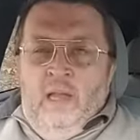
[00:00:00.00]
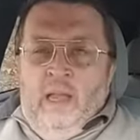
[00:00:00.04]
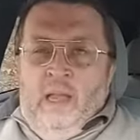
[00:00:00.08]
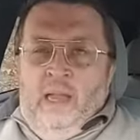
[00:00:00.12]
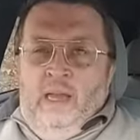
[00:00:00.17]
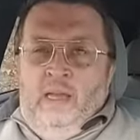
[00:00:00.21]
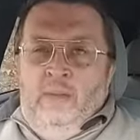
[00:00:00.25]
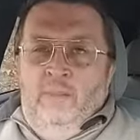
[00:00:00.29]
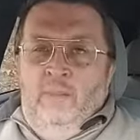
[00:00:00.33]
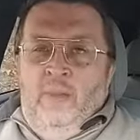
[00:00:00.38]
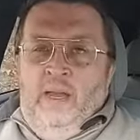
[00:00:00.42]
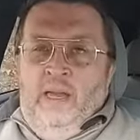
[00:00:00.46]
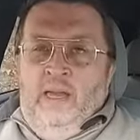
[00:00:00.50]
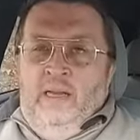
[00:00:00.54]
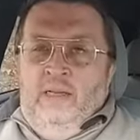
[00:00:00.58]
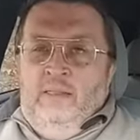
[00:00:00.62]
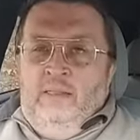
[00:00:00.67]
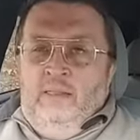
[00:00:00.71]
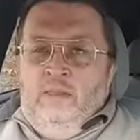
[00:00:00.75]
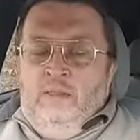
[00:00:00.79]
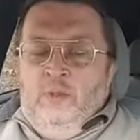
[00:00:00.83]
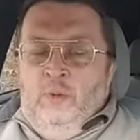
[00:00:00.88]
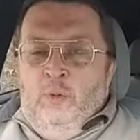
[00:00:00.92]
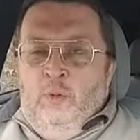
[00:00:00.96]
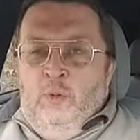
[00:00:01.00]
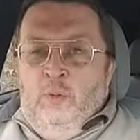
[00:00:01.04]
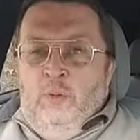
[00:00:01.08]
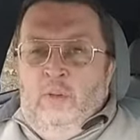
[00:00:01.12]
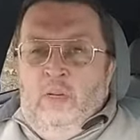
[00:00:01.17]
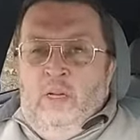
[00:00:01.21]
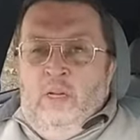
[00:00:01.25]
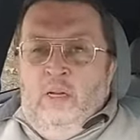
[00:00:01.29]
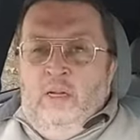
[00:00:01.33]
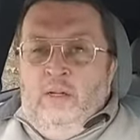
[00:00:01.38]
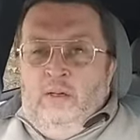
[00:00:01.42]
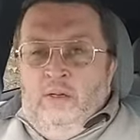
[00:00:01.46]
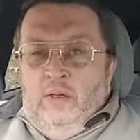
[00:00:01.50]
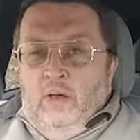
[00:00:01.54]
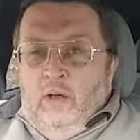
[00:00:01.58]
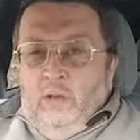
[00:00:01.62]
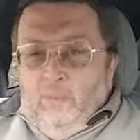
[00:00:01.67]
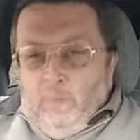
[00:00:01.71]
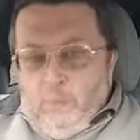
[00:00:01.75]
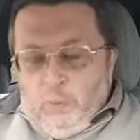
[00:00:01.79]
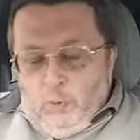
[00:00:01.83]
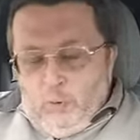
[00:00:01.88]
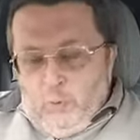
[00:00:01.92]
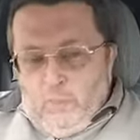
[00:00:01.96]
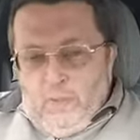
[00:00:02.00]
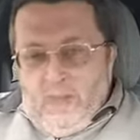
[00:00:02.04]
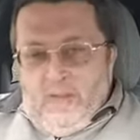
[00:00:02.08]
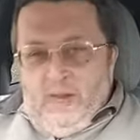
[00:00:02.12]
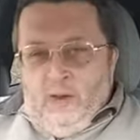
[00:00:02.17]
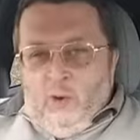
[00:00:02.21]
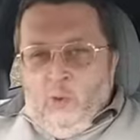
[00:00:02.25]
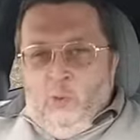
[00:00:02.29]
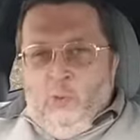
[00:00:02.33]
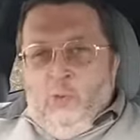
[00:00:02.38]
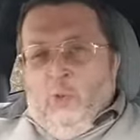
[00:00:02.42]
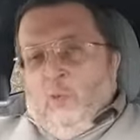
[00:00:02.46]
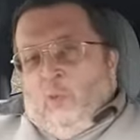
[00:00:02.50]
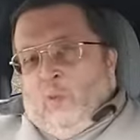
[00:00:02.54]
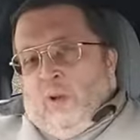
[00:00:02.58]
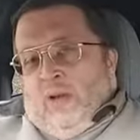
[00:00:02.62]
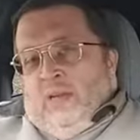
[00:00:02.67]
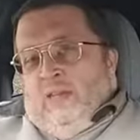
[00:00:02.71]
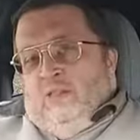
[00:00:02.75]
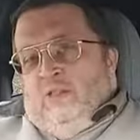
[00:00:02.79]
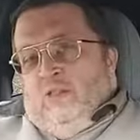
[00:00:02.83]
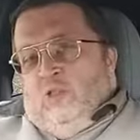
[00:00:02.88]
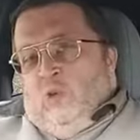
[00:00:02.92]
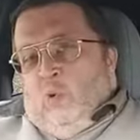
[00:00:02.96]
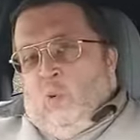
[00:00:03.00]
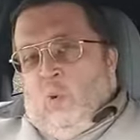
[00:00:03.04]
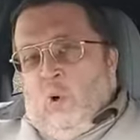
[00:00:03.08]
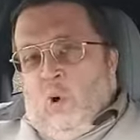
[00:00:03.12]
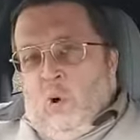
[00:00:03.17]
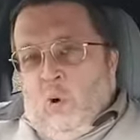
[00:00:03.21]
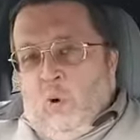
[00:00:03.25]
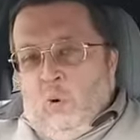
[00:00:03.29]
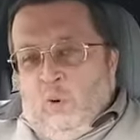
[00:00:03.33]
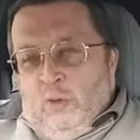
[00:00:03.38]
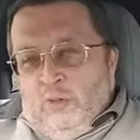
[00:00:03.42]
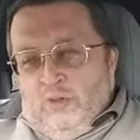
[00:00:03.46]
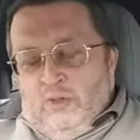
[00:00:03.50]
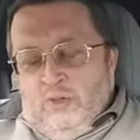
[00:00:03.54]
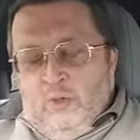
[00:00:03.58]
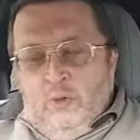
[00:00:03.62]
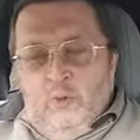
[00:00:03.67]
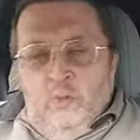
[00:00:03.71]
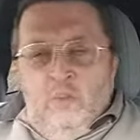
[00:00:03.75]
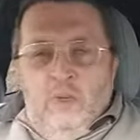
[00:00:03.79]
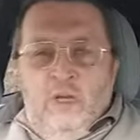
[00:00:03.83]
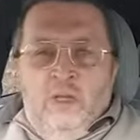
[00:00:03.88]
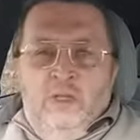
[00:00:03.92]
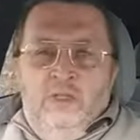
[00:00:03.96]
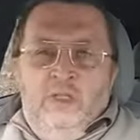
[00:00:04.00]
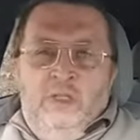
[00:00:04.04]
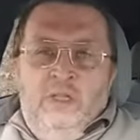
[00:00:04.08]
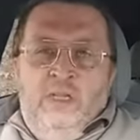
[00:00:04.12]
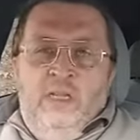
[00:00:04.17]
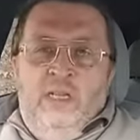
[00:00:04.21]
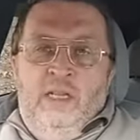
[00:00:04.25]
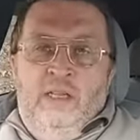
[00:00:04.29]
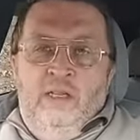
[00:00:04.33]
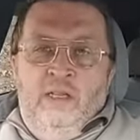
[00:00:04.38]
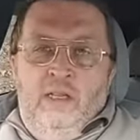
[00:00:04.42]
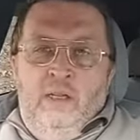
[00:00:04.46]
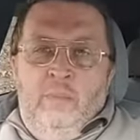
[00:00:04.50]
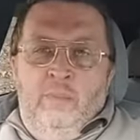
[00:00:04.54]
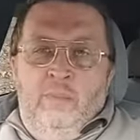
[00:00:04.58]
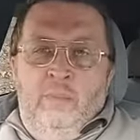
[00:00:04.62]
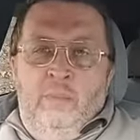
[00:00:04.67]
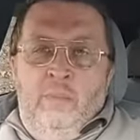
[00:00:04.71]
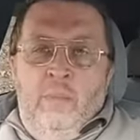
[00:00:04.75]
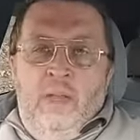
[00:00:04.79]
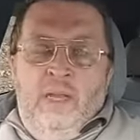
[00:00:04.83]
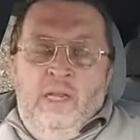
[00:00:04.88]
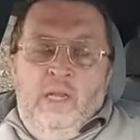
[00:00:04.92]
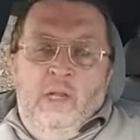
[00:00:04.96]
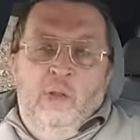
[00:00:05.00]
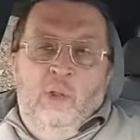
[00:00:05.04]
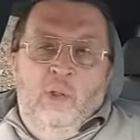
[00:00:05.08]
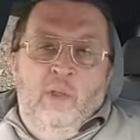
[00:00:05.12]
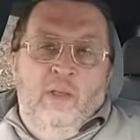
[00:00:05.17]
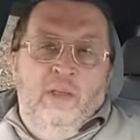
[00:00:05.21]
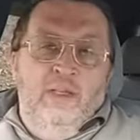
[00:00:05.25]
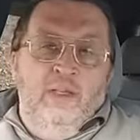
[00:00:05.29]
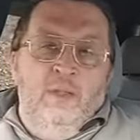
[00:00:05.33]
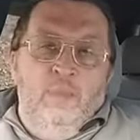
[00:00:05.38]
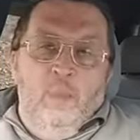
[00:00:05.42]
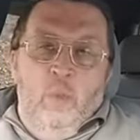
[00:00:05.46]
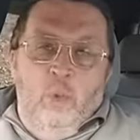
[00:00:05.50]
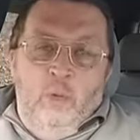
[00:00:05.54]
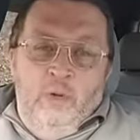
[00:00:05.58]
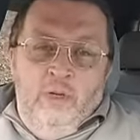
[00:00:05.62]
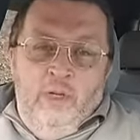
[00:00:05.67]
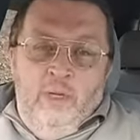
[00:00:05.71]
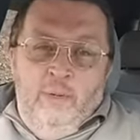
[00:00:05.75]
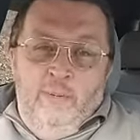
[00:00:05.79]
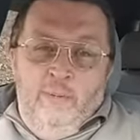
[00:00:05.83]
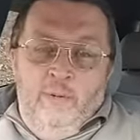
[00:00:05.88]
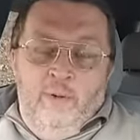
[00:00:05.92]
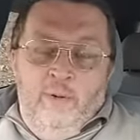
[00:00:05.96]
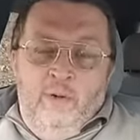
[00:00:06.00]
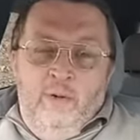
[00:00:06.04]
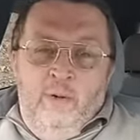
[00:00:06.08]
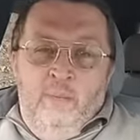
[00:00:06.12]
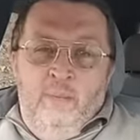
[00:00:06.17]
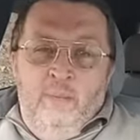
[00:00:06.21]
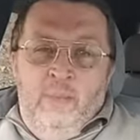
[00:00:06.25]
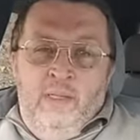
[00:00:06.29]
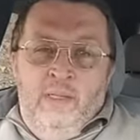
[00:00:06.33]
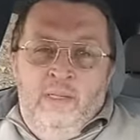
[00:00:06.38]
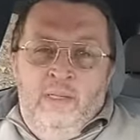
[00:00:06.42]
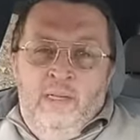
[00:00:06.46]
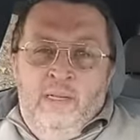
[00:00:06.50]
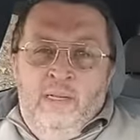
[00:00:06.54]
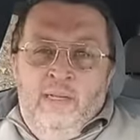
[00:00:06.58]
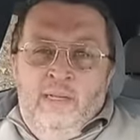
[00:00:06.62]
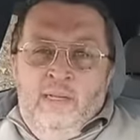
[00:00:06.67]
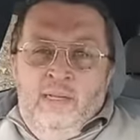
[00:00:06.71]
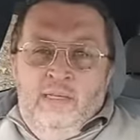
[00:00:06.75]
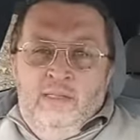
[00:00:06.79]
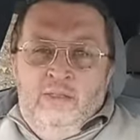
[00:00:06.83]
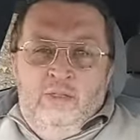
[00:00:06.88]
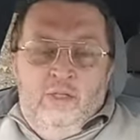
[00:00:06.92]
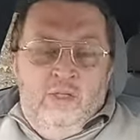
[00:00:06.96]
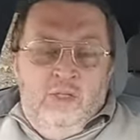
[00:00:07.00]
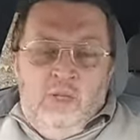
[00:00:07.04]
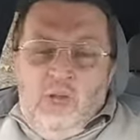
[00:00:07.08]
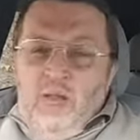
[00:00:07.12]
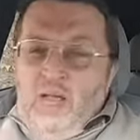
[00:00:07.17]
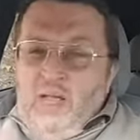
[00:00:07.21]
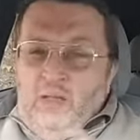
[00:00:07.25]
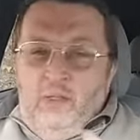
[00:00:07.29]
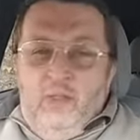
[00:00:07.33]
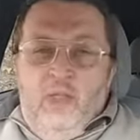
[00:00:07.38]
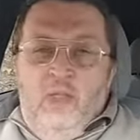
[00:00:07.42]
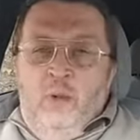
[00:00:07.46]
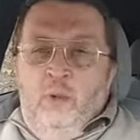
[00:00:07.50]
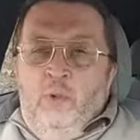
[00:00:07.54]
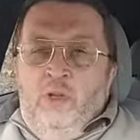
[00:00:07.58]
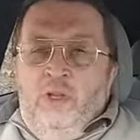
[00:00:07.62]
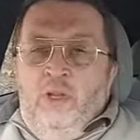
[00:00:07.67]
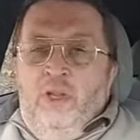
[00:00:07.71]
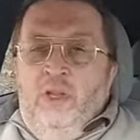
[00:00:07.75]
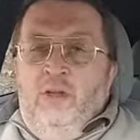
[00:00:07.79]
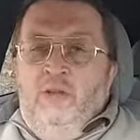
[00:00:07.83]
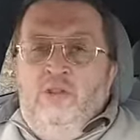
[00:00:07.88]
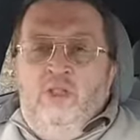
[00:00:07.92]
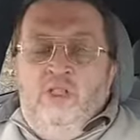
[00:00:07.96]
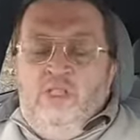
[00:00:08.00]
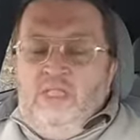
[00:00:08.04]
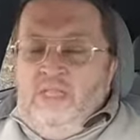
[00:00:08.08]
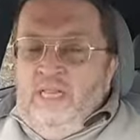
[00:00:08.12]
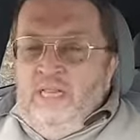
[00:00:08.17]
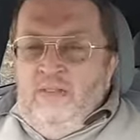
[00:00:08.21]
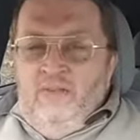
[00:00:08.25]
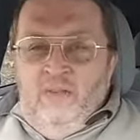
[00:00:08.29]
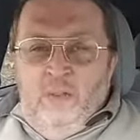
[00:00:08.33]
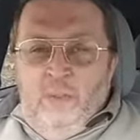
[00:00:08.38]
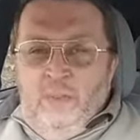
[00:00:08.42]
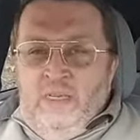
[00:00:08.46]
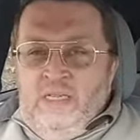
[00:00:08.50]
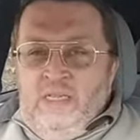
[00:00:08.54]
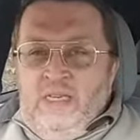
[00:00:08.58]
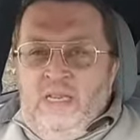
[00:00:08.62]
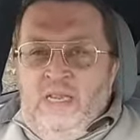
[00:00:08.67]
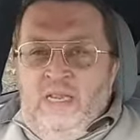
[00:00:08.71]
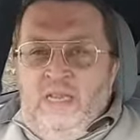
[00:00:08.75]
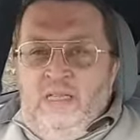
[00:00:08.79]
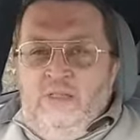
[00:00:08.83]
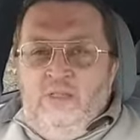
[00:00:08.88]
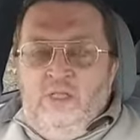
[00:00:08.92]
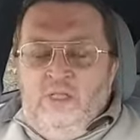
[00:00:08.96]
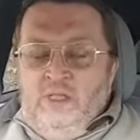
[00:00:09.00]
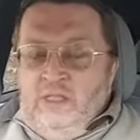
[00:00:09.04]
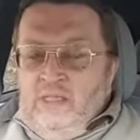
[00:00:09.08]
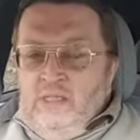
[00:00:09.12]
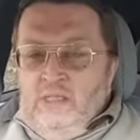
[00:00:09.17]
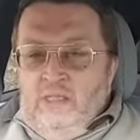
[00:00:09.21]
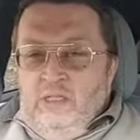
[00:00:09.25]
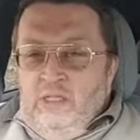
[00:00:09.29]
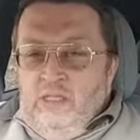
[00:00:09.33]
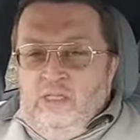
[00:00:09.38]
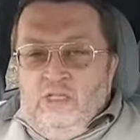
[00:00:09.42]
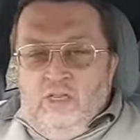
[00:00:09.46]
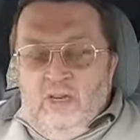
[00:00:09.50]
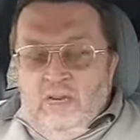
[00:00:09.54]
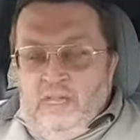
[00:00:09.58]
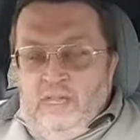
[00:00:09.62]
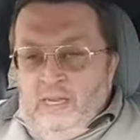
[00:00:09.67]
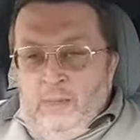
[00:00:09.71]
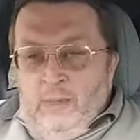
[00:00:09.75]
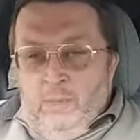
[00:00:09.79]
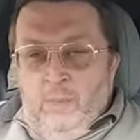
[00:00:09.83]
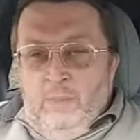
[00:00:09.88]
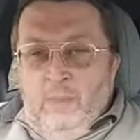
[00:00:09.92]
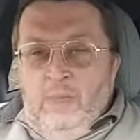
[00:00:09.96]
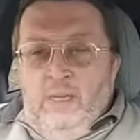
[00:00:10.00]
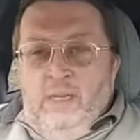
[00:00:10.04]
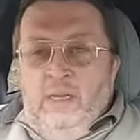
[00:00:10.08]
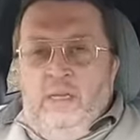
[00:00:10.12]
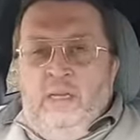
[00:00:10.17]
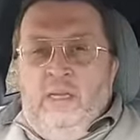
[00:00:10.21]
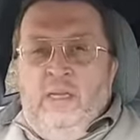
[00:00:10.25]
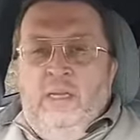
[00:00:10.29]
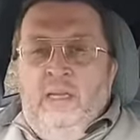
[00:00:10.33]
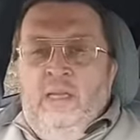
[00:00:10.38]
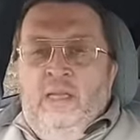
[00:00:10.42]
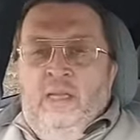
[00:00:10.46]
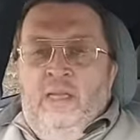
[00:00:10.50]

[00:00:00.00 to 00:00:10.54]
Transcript: amen, to not pull back on the reins so hard, so much, and end up making things more difficult. But just like they would yell, just give Him His head, just let Him be.